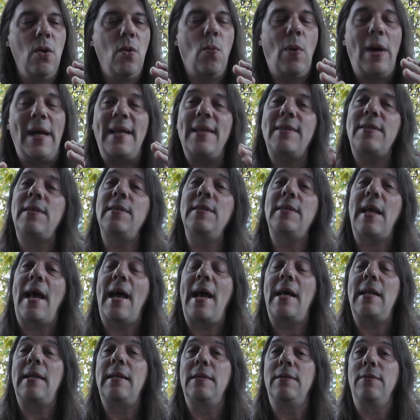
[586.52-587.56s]
I guess he's
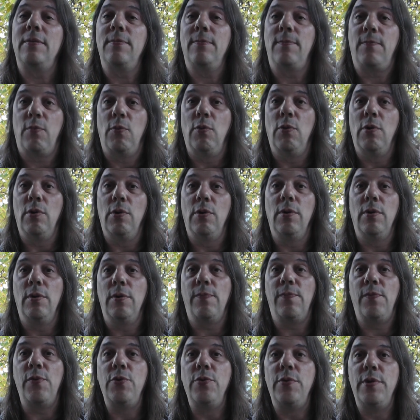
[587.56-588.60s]
had it for a
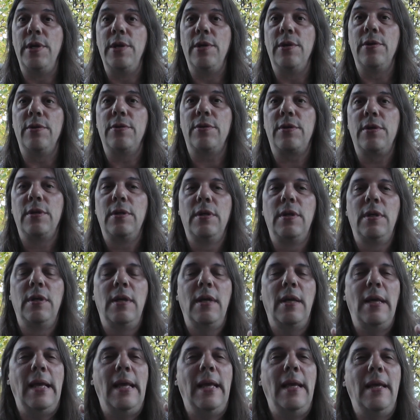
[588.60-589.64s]
few years,
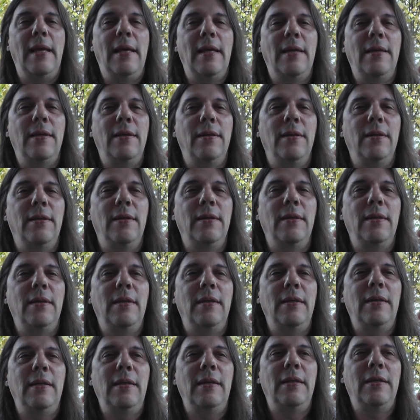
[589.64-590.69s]
and
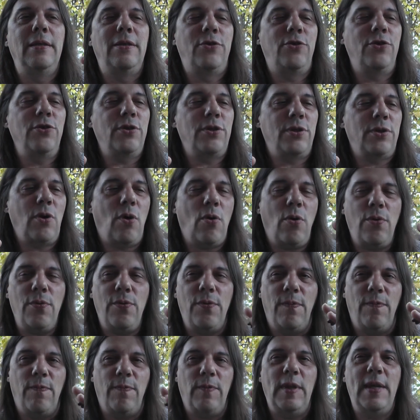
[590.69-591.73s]
it just, all
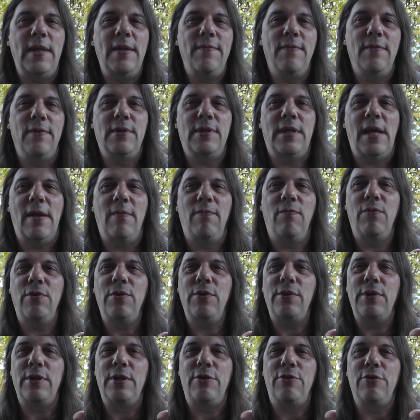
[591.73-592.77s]
the flavors have
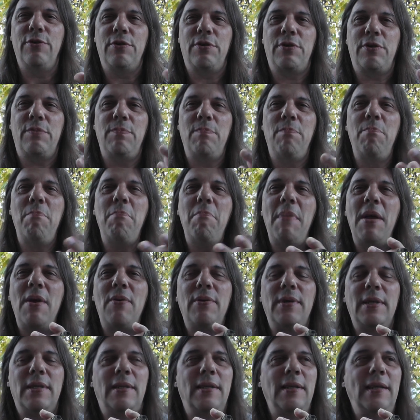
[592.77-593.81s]
really just
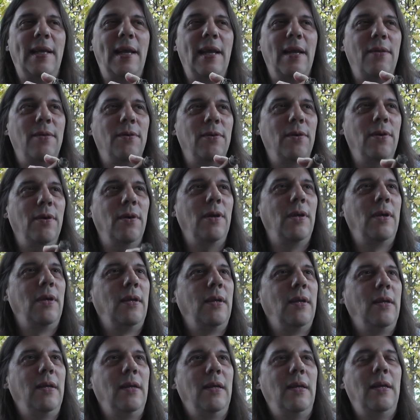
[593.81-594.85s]
melted together,
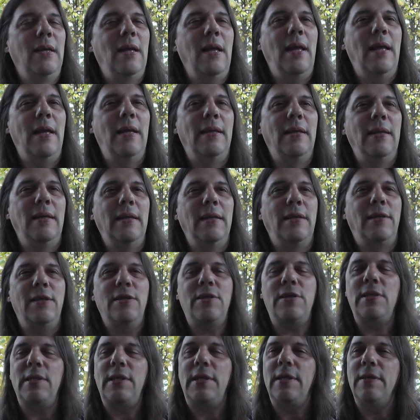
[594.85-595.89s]
and it
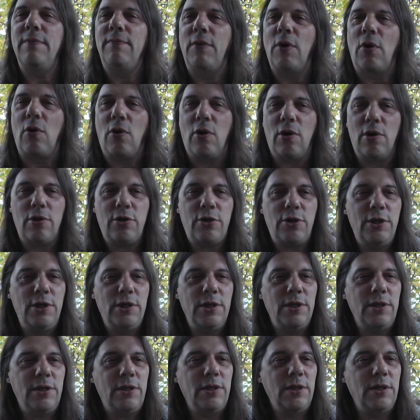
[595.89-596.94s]
doesn't give the
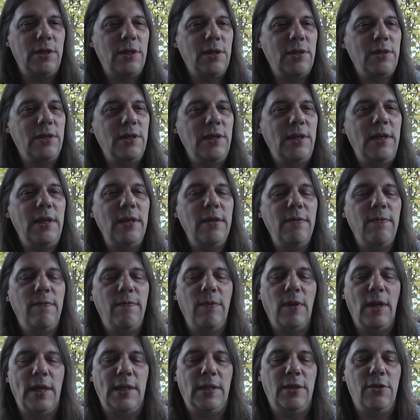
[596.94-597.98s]
harshness, it doesn't
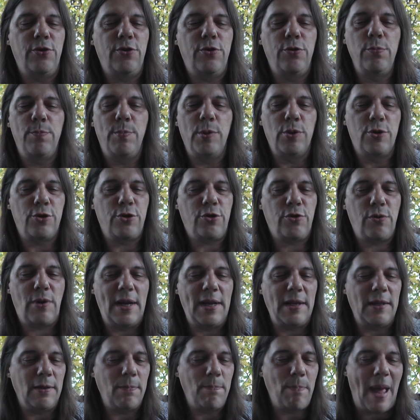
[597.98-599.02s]
give like the super
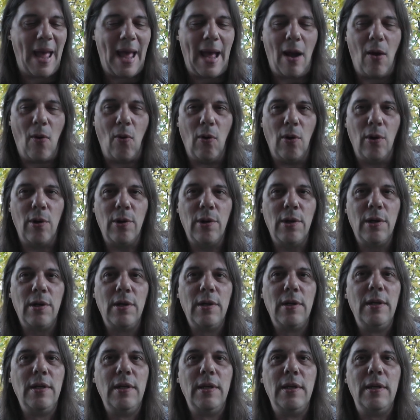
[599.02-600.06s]
strength power.
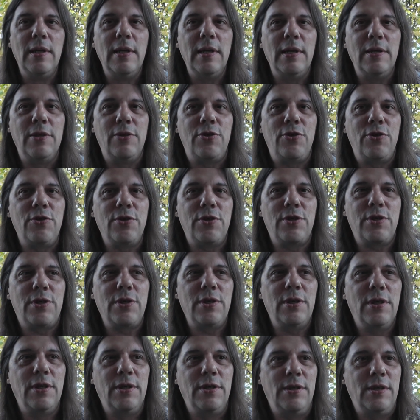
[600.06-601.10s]
It's just
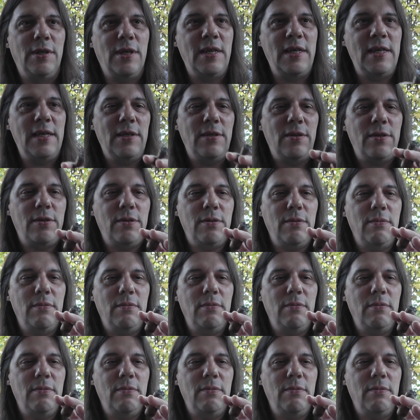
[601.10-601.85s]
a nice